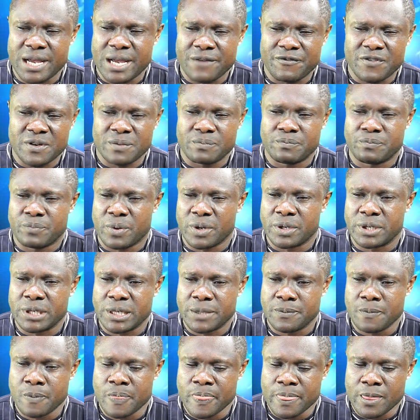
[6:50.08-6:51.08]

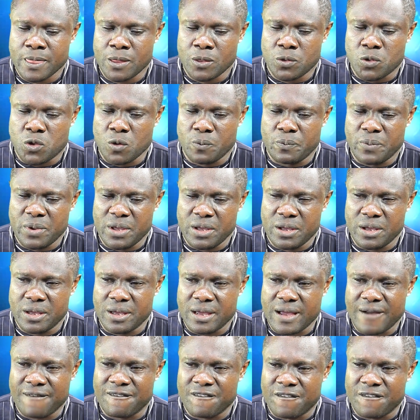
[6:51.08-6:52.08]
everybody to
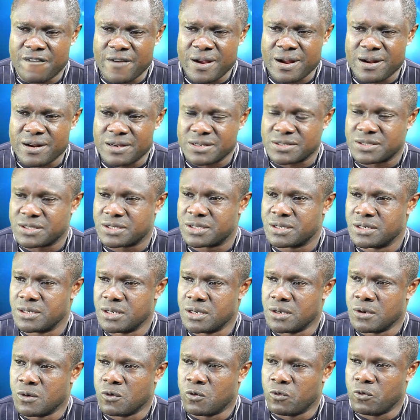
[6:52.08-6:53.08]
be versed
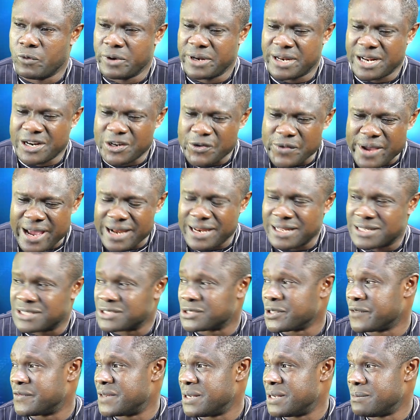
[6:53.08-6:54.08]
with the
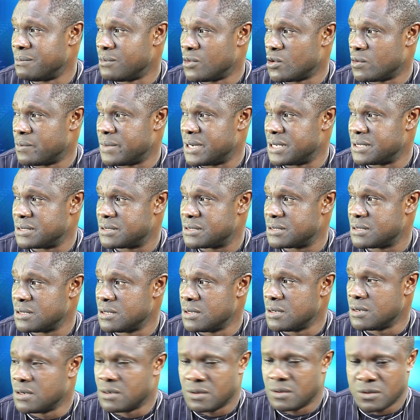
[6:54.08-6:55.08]
realities of the moment.
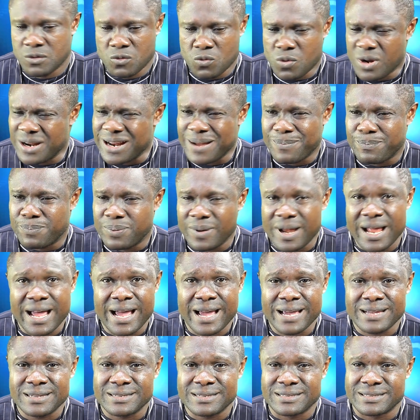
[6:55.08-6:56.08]
What
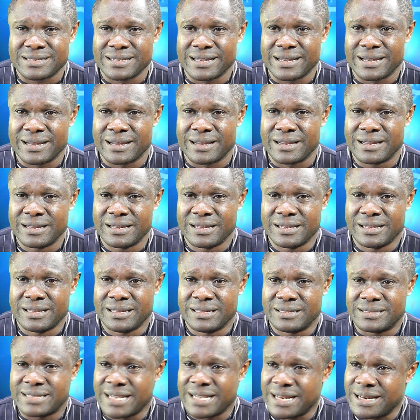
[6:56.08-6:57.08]
applies
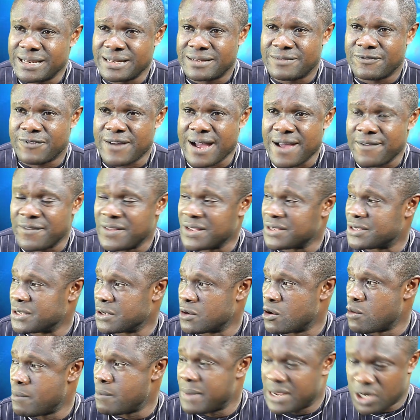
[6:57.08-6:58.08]
5 years
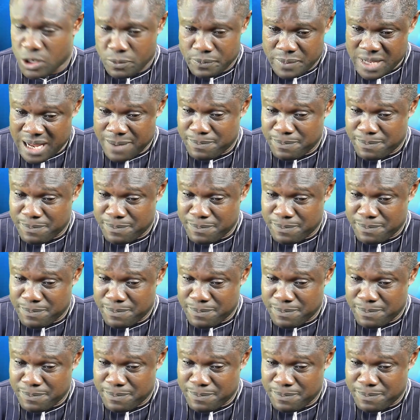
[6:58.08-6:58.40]
ago might not be